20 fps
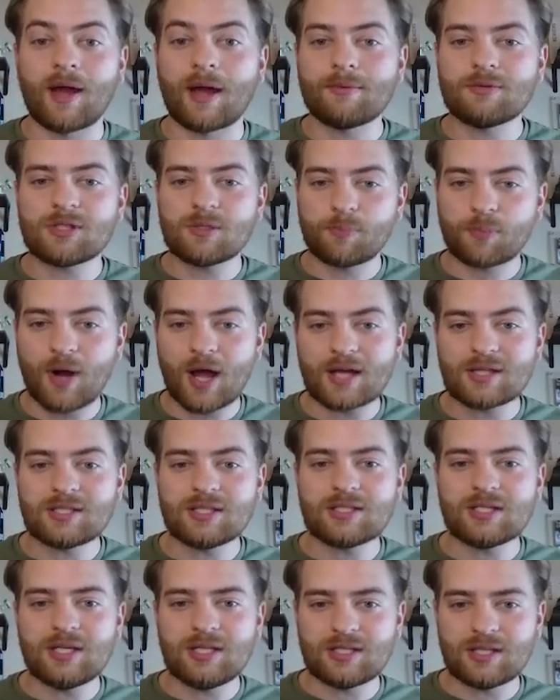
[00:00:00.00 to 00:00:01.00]
I was surprised
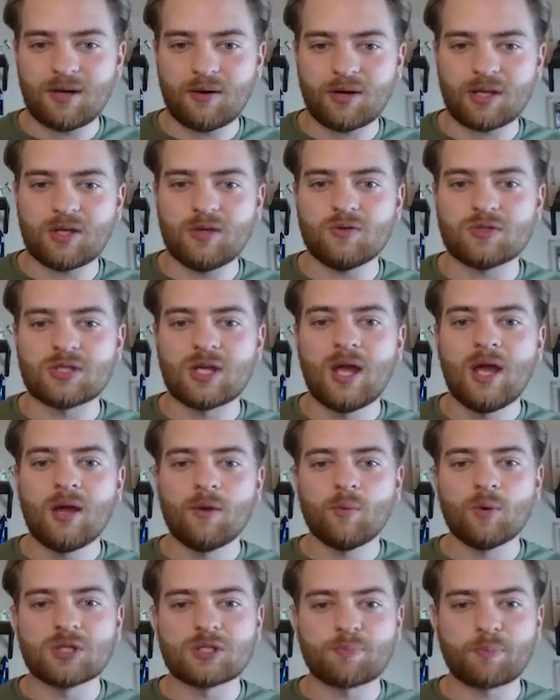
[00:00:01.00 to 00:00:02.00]
to see Syracuse
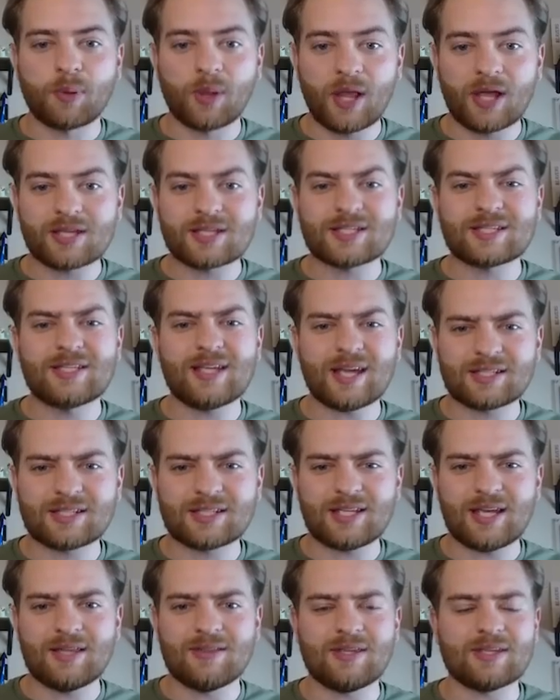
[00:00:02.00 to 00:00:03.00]
was +6
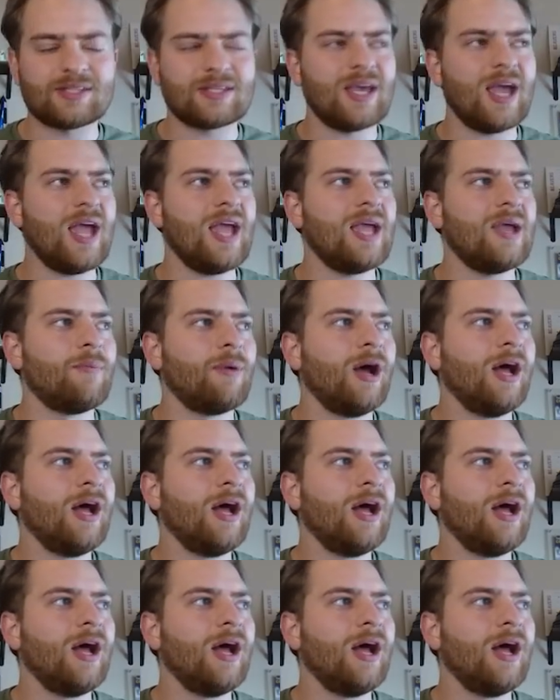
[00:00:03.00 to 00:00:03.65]
in this game.